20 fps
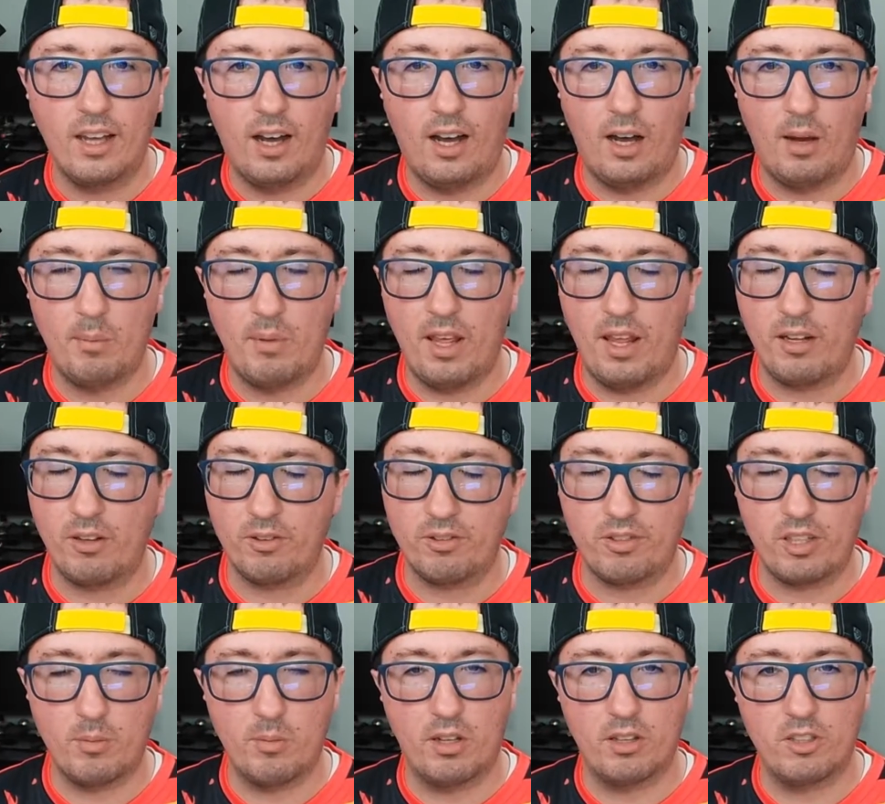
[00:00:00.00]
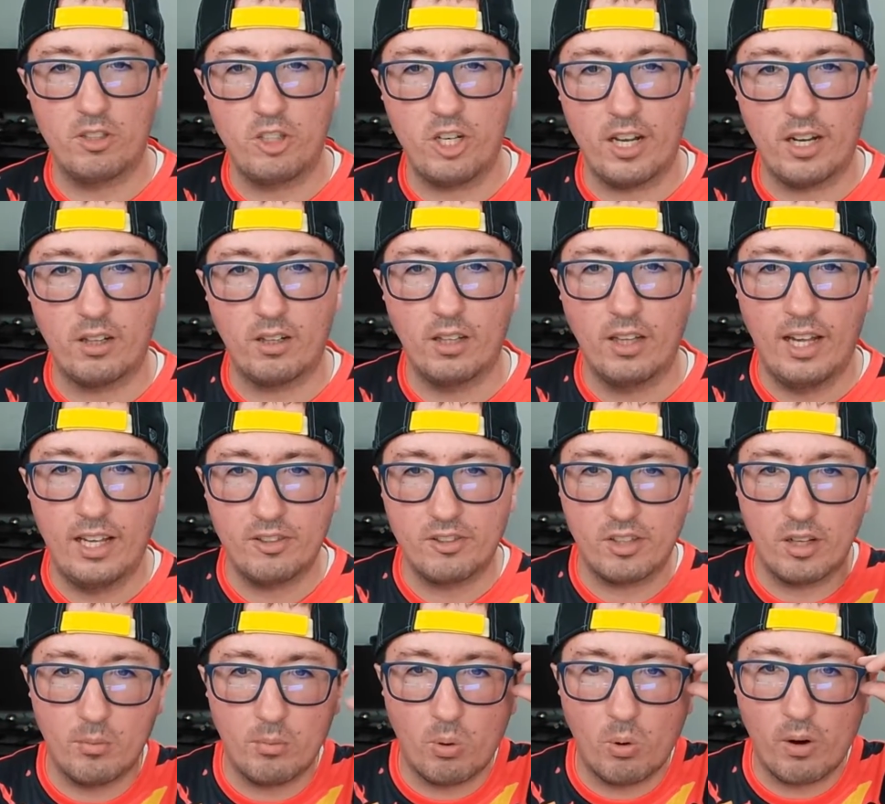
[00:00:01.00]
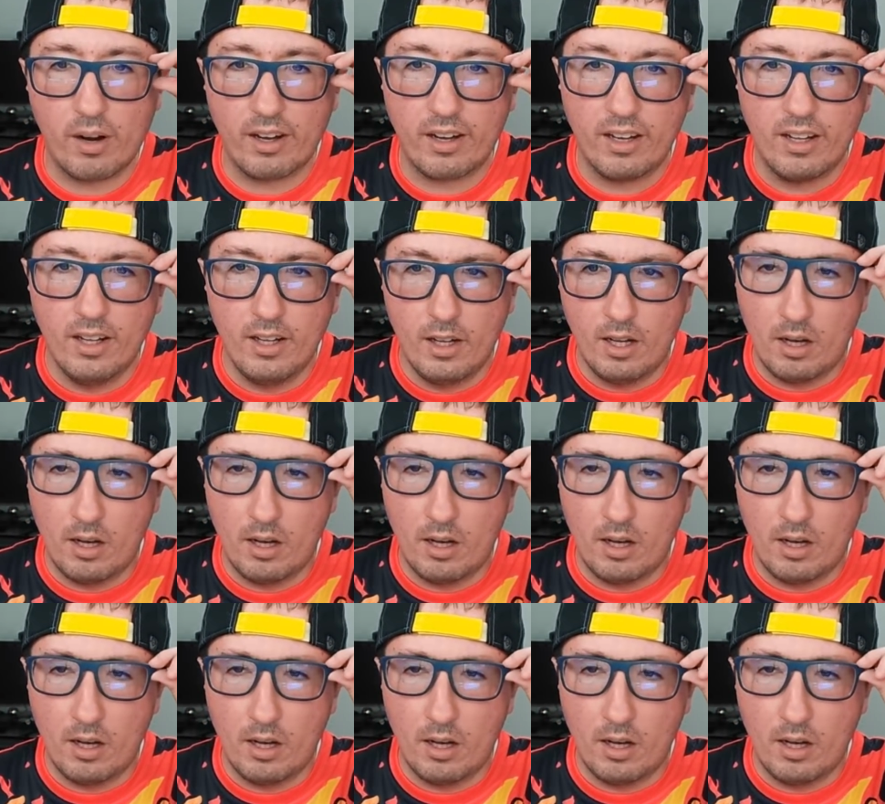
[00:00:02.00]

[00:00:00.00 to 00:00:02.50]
and you'll see them on the channel at some point.